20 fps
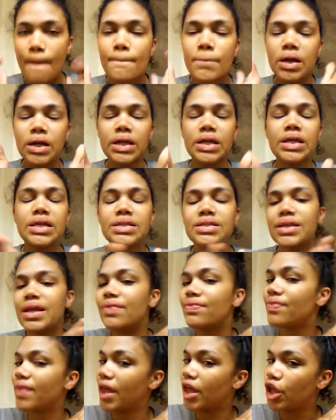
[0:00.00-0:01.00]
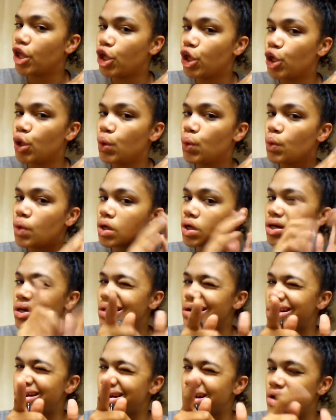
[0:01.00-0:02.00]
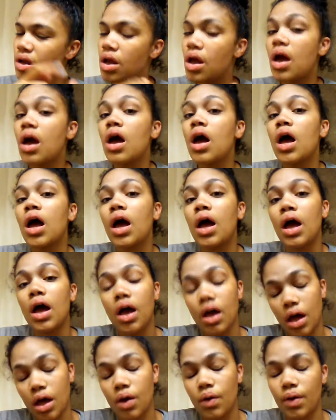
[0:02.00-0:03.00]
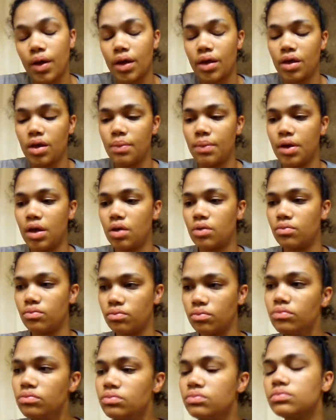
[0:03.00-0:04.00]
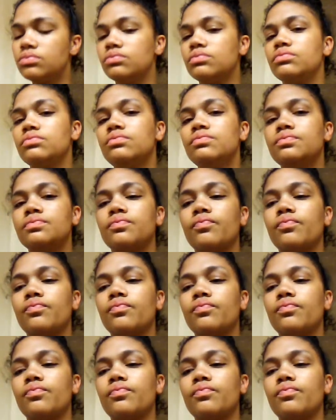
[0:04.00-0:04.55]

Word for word: Please and thank you. Okay, here we go.